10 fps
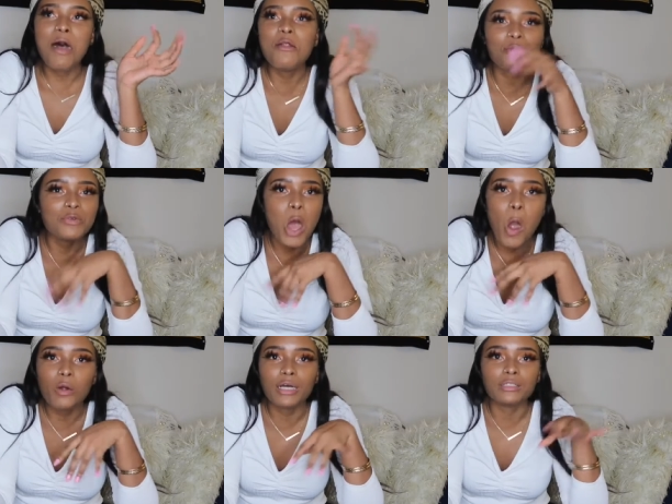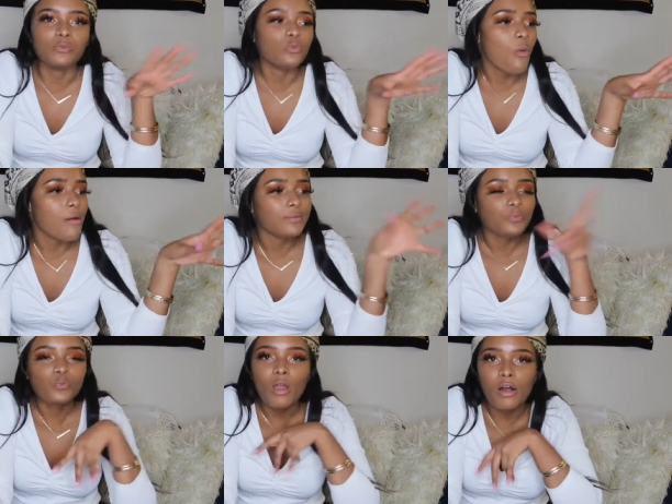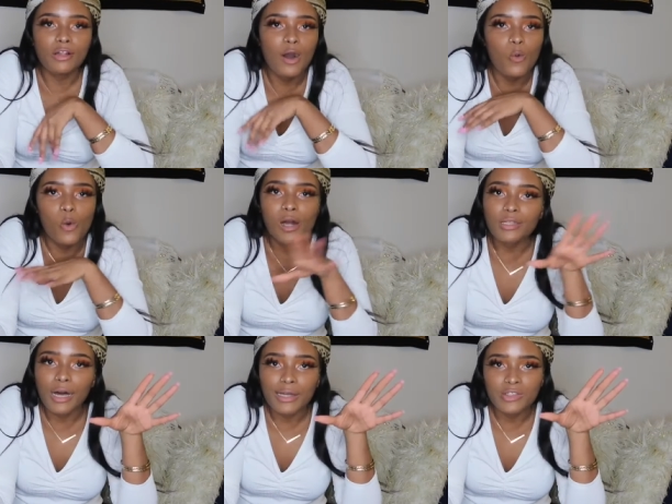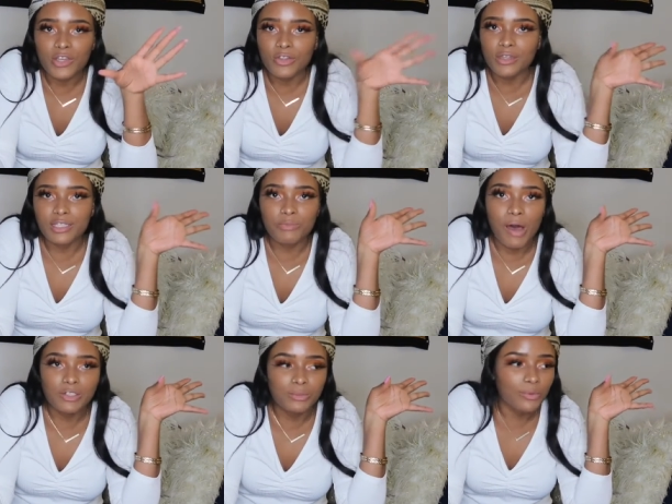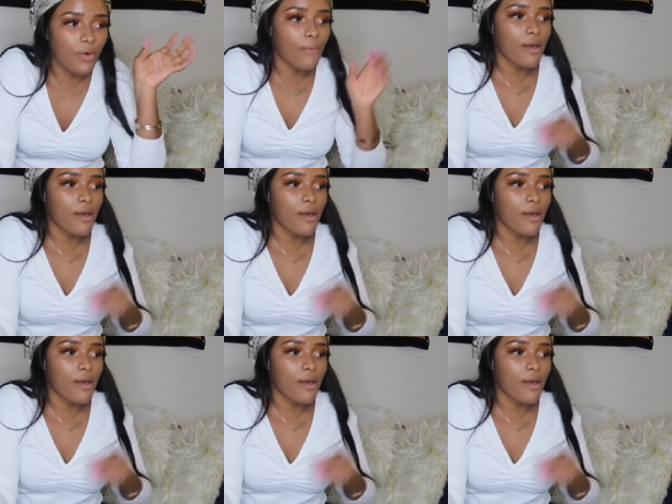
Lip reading: I don't know like along what lines I think that's possible,